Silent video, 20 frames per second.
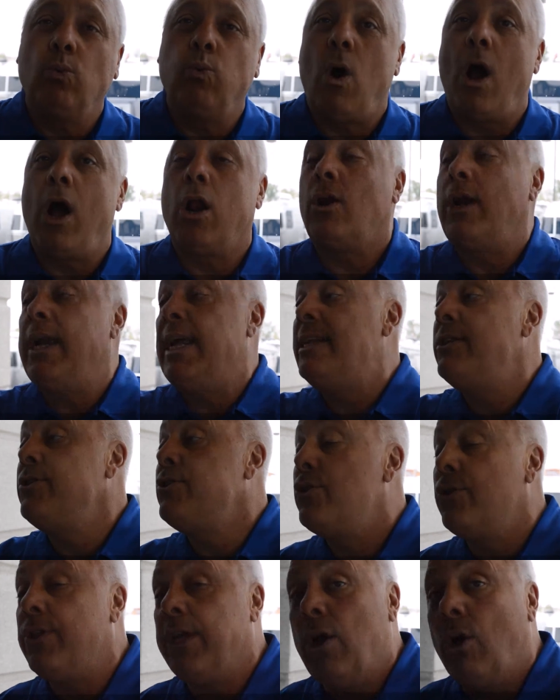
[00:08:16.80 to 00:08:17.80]
water
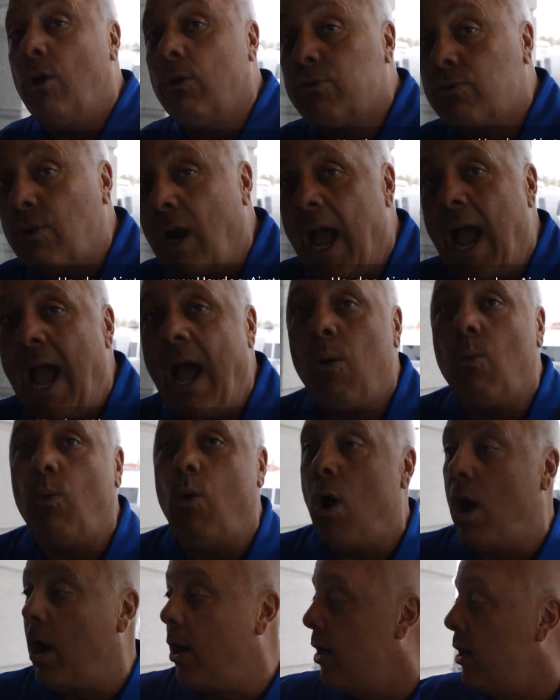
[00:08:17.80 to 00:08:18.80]
into the ultra hot
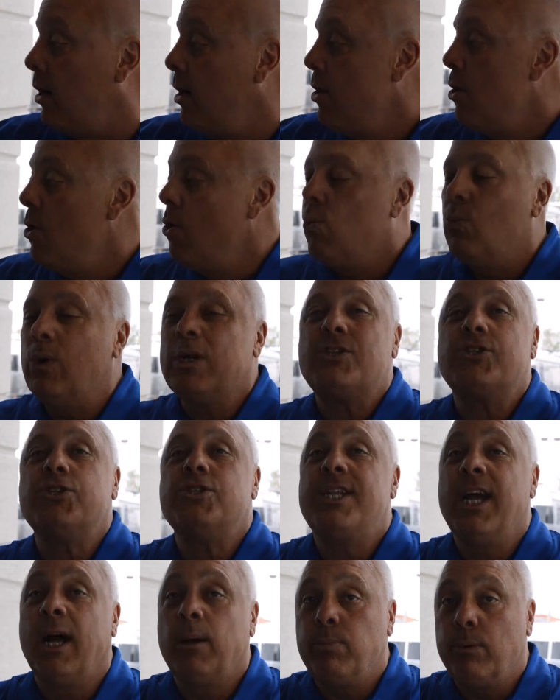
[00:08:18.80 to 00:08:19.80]
water, which
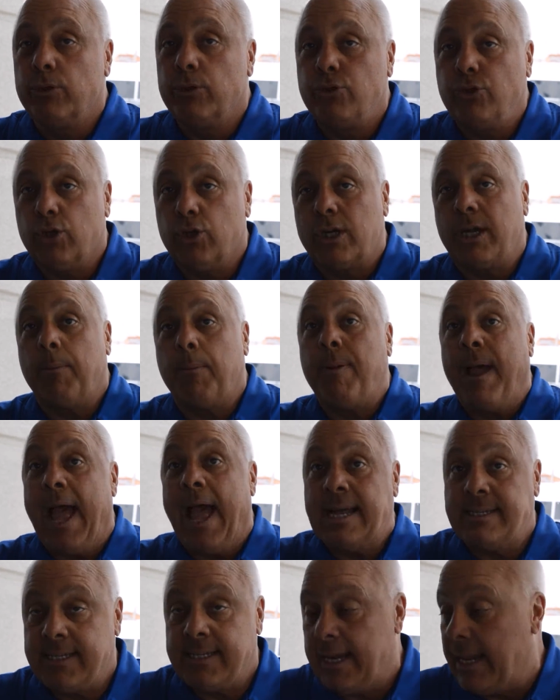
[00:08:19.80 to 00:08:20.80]
doubles your
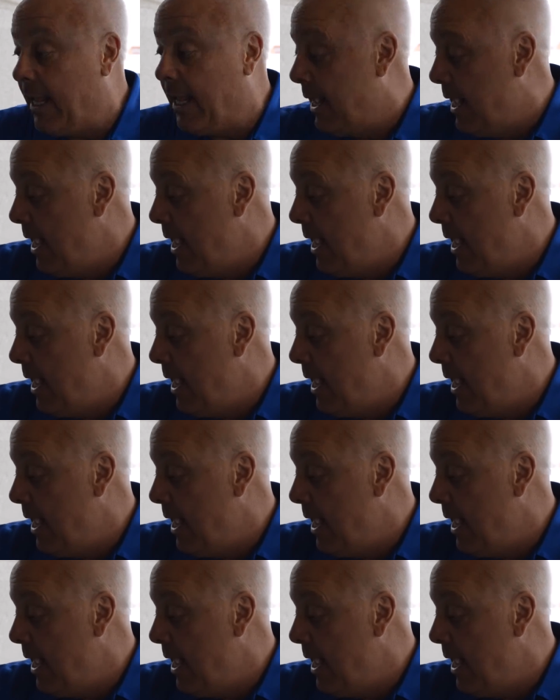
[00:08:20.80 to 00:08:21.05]
capacity.